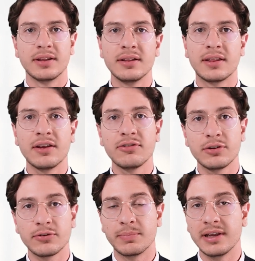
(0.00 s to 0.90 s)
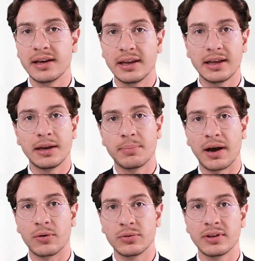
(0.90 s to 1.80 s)
The intention of being legally
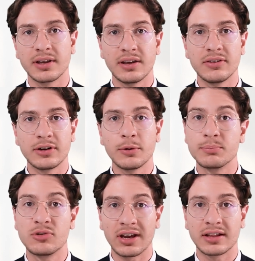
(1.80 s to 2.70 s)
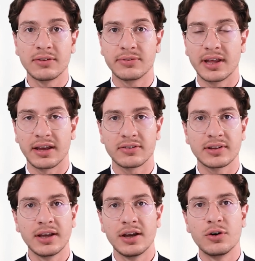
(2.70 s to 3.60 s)
bound is an objective test,
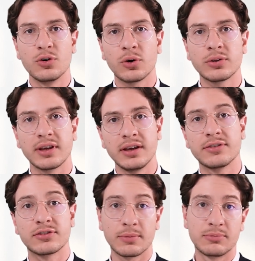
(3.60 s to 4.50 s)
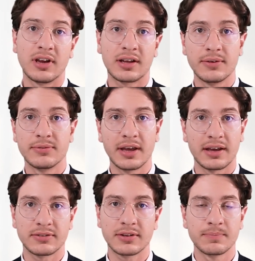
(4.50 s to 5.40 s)
not a subjective
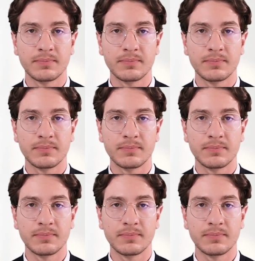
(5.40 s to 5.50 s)
test.